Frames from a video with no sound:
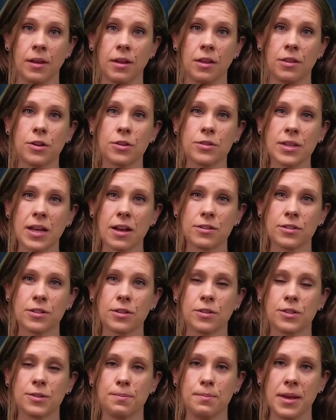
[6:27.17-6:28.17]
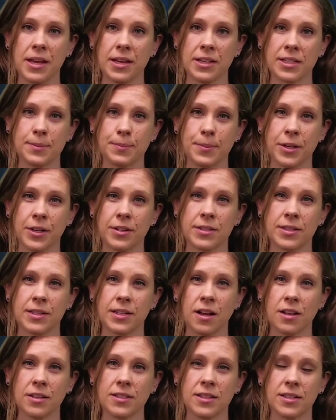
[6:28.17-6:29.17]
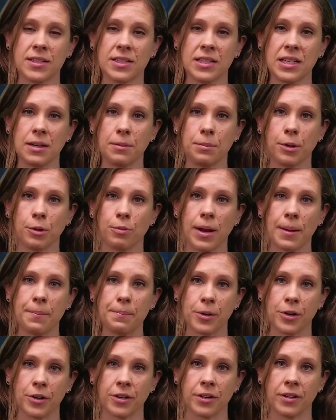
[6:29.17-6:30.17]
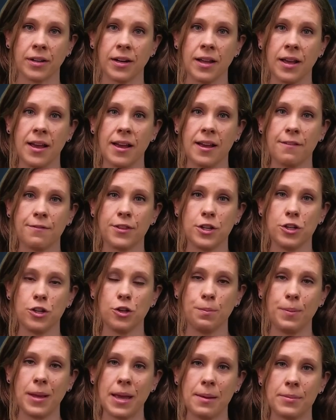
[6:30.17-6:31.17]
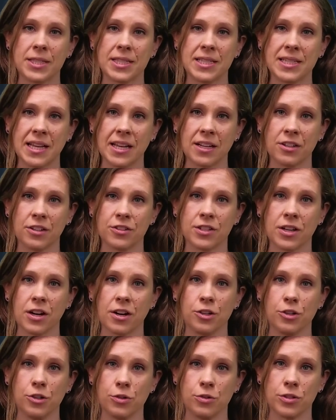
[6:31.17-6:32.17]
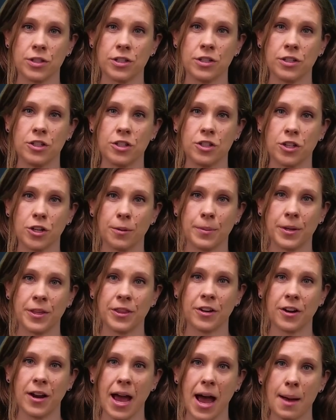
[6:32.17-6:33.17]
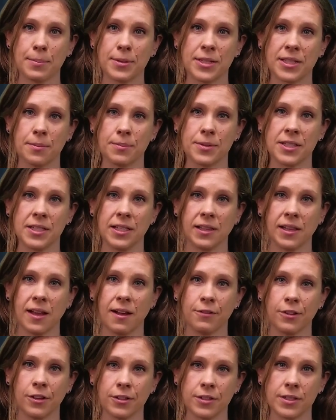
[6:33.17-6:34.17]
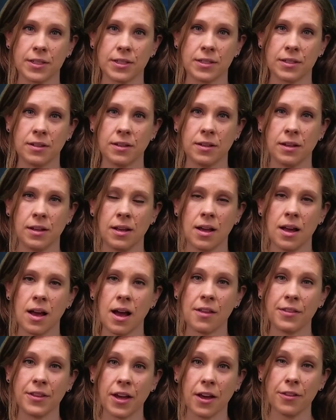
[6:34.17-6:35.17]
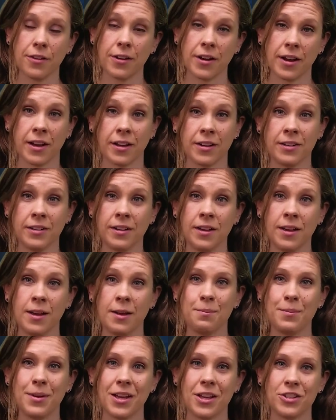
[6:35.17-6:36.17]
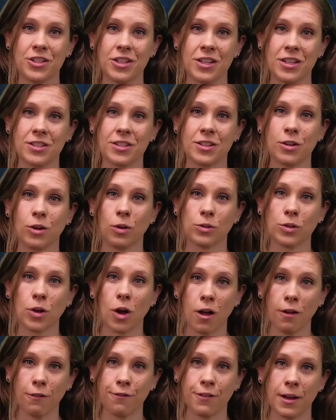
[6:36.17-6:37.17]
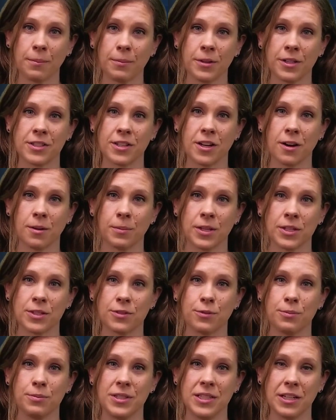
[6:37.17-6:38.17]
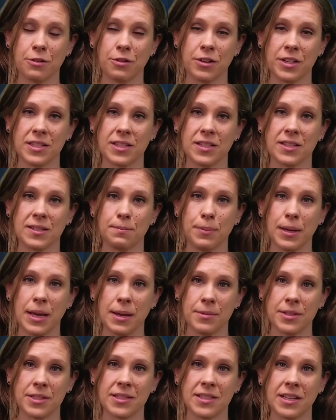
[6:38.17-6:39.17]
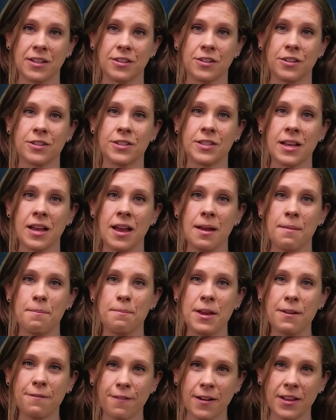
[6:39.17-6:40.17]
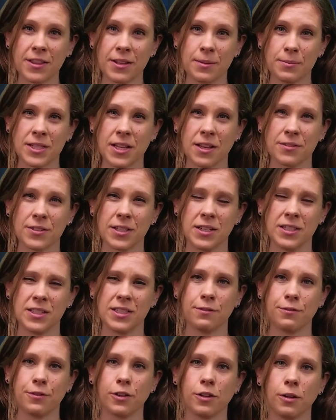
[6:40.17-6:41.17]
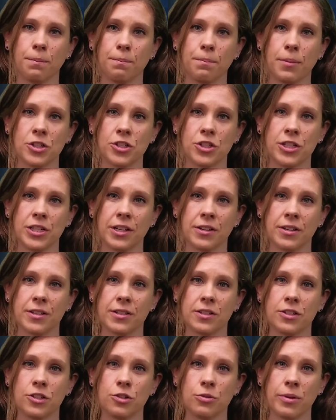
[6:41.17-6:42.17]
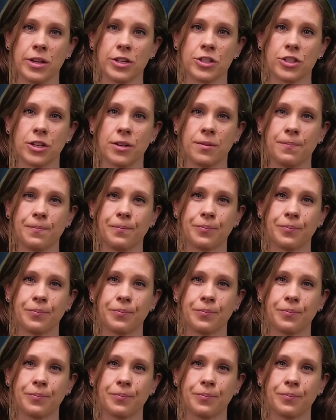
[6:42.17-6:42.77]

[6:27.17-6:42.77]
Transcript: Those households may experience an unsustainable rent burden if the new payment standards are used to determine their HAP subsidy levels. On the other hand, PHAs that hold all families harmless from decreases in payment standards may find themselves in a difficult budgetary situation.